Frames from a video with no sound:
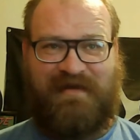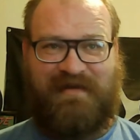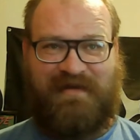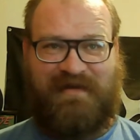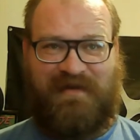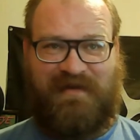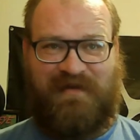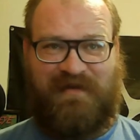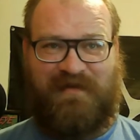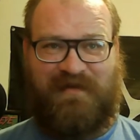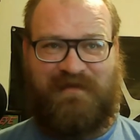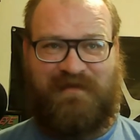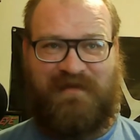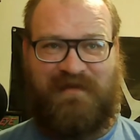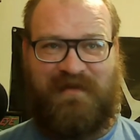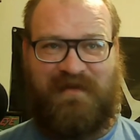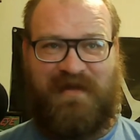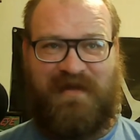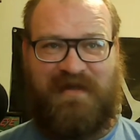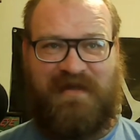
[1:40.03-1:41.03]
So
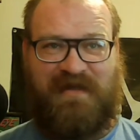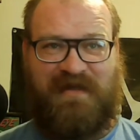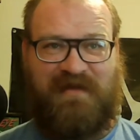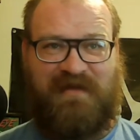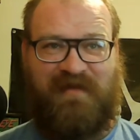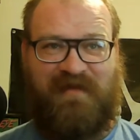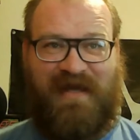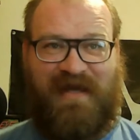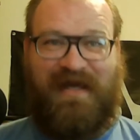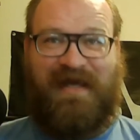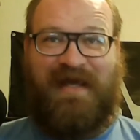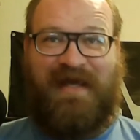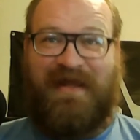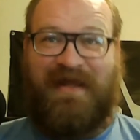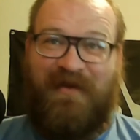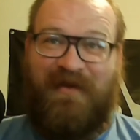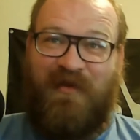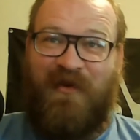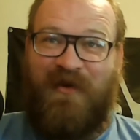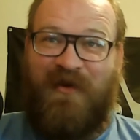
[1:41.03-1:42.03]
this is me in
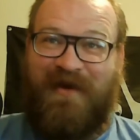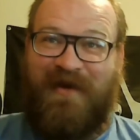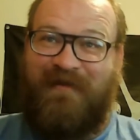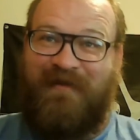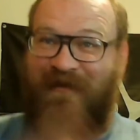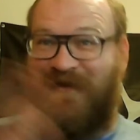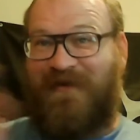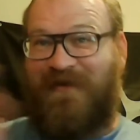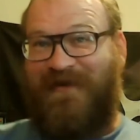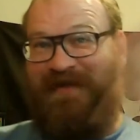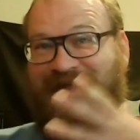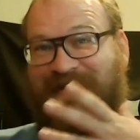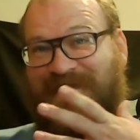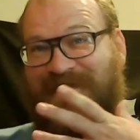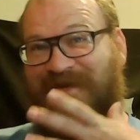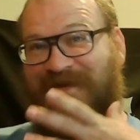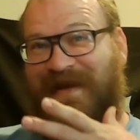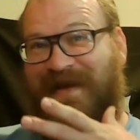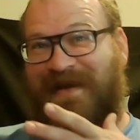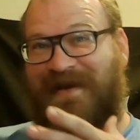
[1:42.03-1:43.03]
the morning before she's
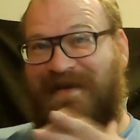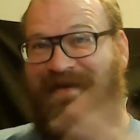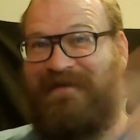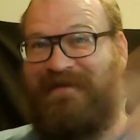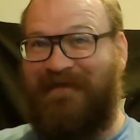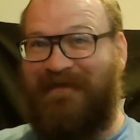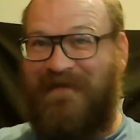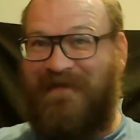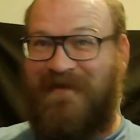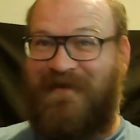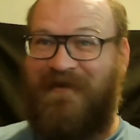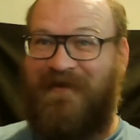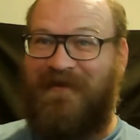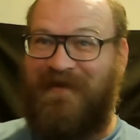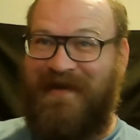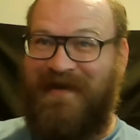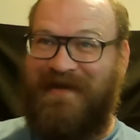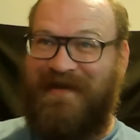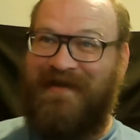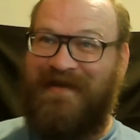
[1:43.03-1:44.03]
awake
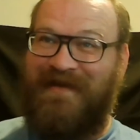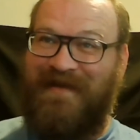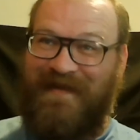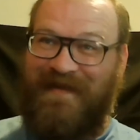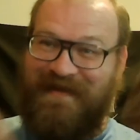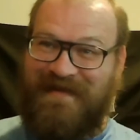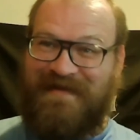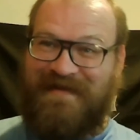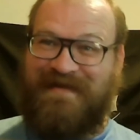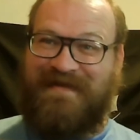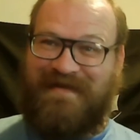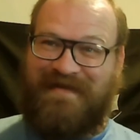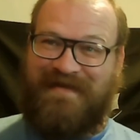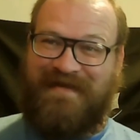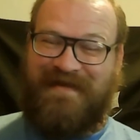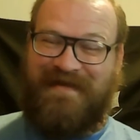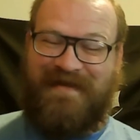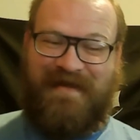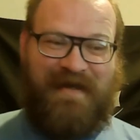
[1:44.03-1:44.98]
recording this.